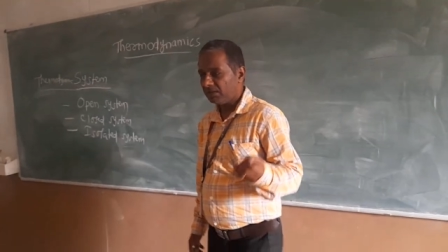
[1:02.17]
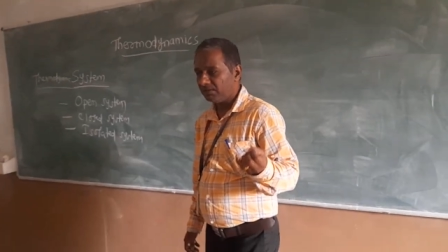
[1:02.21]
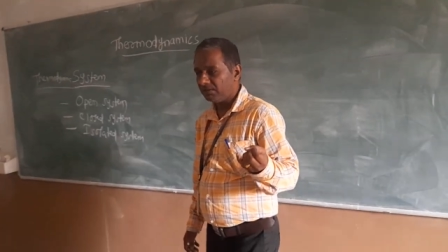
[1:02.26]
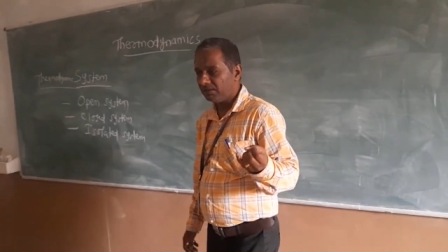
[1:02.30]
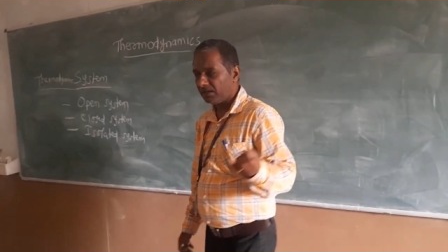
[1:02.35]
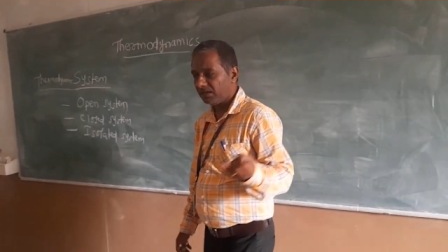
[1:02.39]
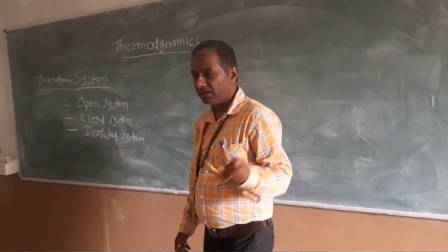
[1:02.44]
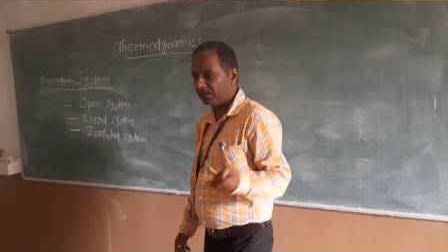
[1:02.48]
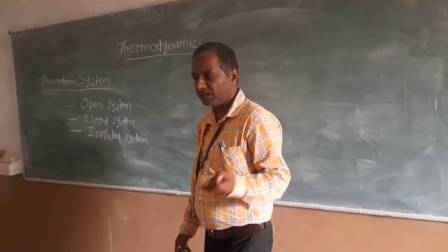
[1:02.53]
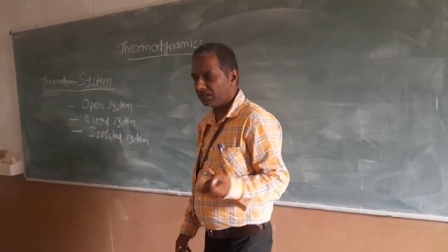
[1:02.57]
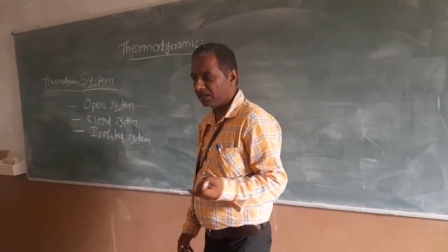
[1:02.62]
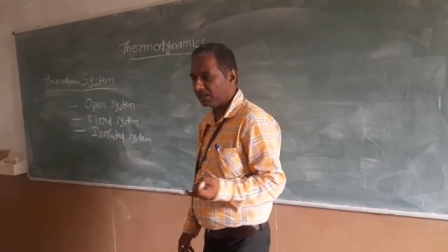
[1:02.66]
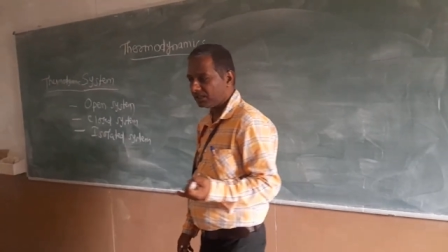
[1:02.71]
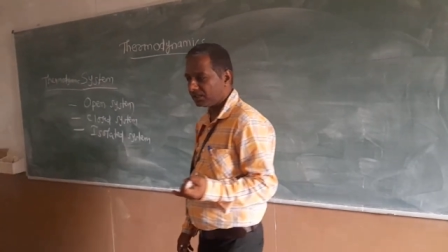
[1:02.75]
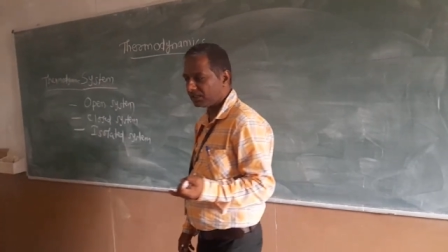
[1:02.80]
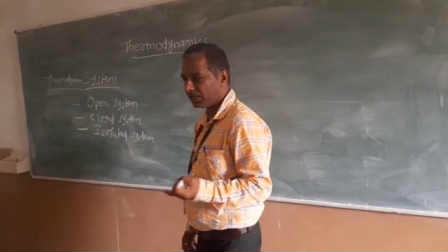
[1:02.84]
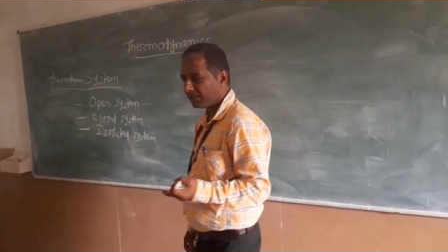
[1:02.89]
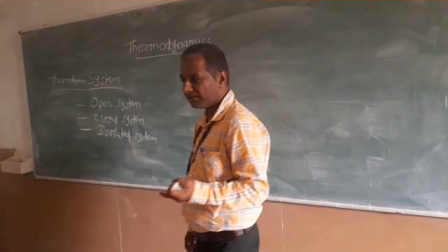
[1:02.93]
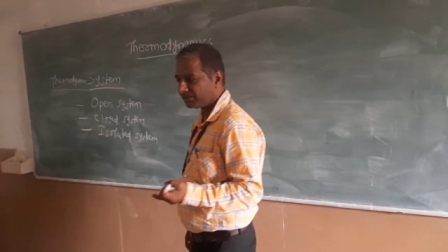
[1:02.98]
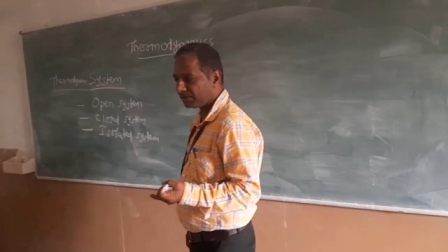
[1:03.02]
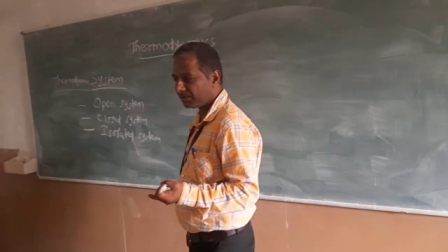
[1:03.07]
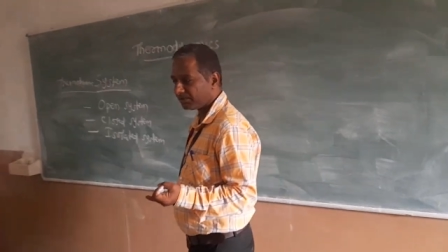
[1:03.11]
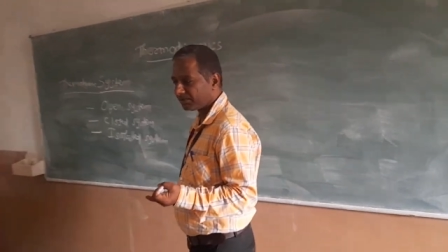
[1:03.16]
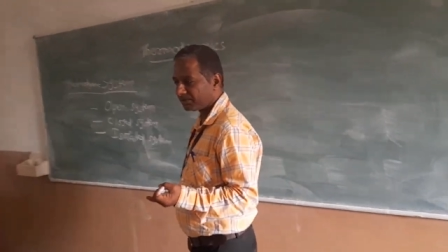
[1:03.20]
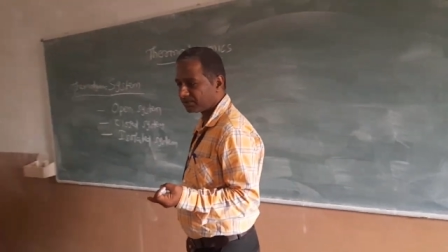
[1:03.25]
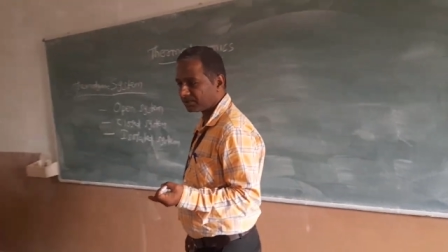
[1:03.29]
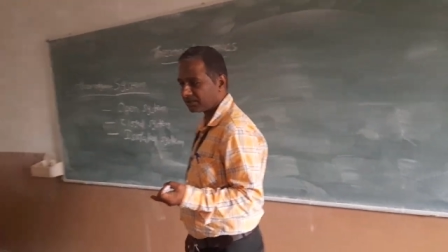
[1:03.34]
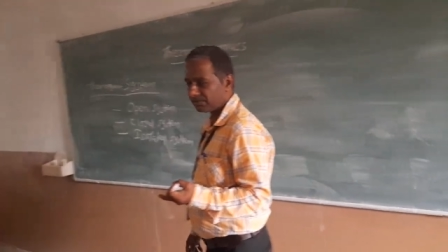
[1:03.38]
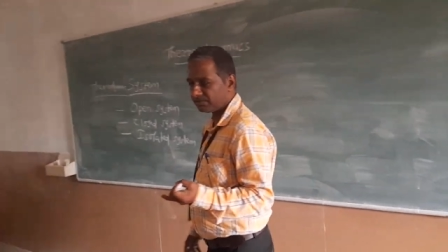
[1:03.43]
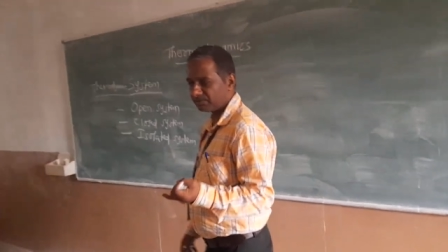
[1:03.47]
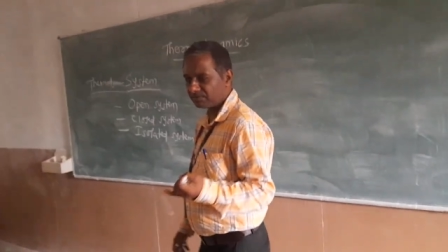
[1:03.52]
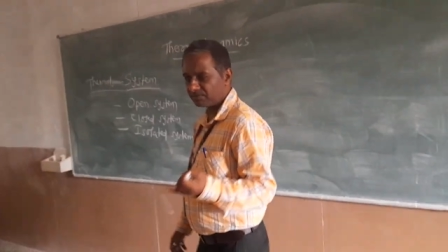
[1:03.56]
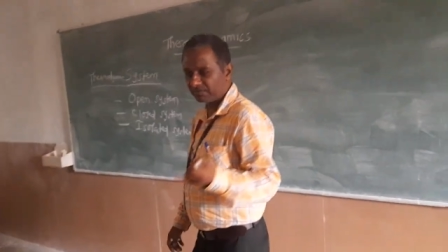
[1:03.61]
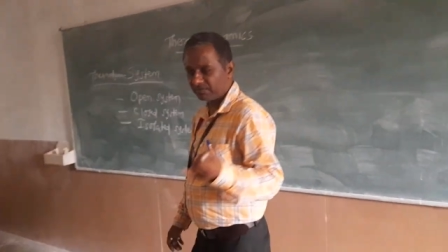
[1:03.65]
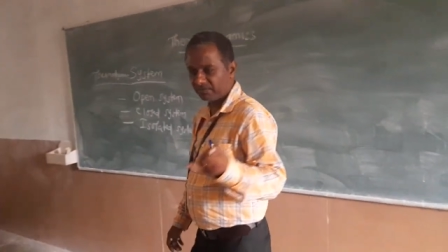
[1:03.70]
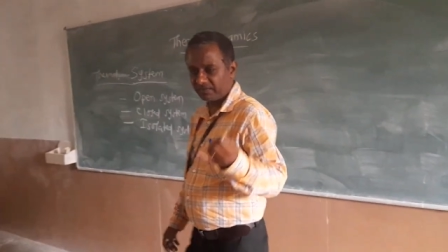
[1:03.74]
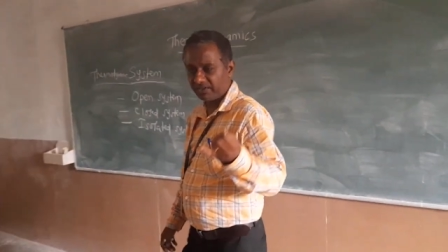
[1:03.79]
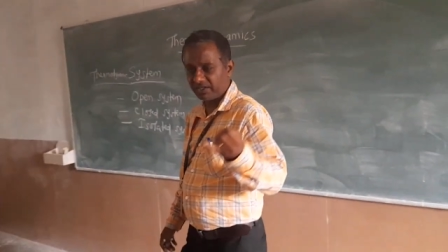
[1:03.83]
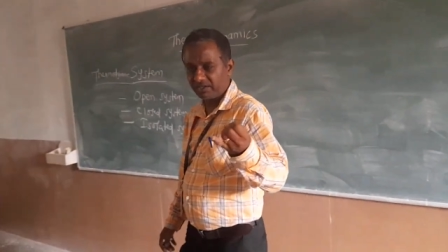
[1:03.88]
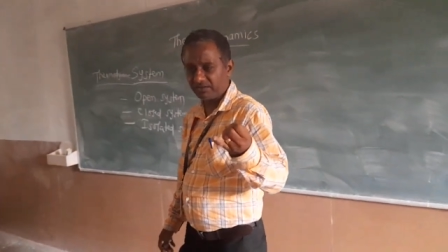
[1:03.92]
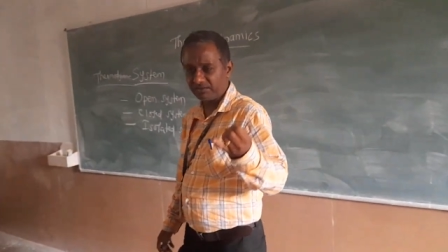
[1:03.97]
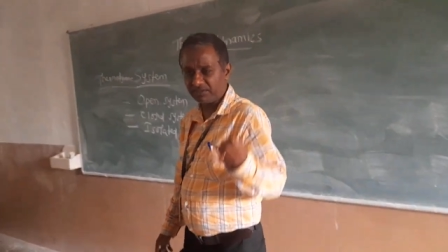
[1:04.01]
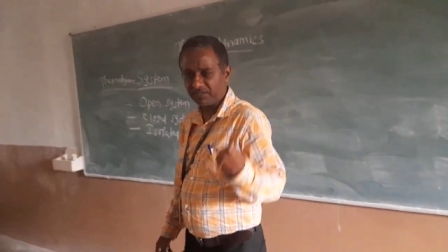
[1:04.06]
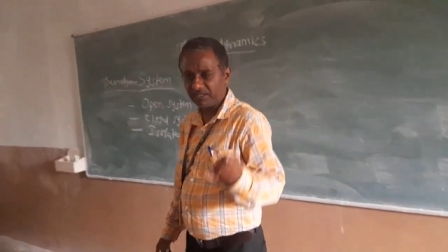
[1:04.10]
the types of system we
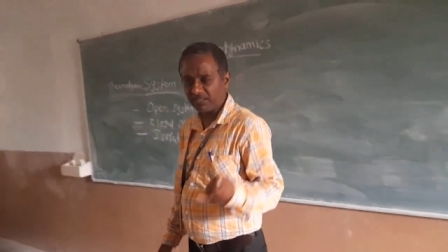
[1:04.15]
have